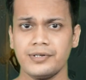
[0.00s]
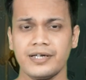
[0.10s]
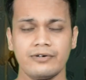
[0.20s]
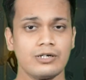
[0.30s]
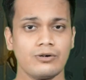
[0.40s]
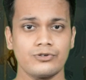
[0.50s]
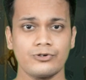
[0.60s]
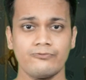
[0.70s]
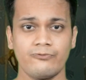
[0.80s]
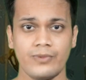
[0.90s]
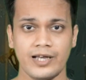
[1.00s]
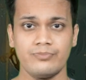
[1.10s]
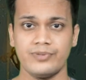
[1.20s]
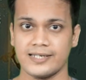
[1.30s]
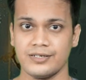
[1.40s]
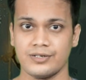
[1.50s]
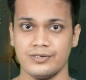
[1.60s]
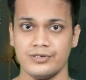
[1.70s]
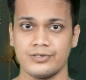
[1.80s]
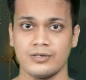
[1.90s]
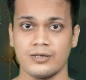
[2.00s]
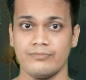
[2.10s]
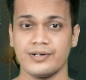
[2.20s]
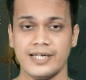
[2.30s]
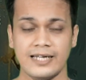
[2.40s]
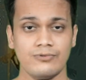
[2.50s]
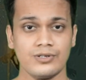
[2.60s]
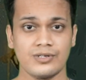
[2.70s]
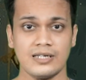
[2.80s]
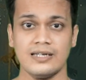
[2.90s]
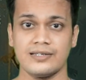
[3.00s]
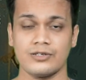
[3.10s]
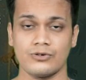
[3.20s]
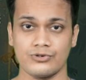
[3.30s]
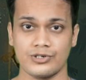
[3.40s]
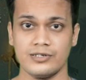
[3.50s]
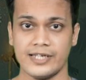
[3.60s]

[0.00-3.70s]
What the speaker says: But there were also male practitioners, but that was seen as a social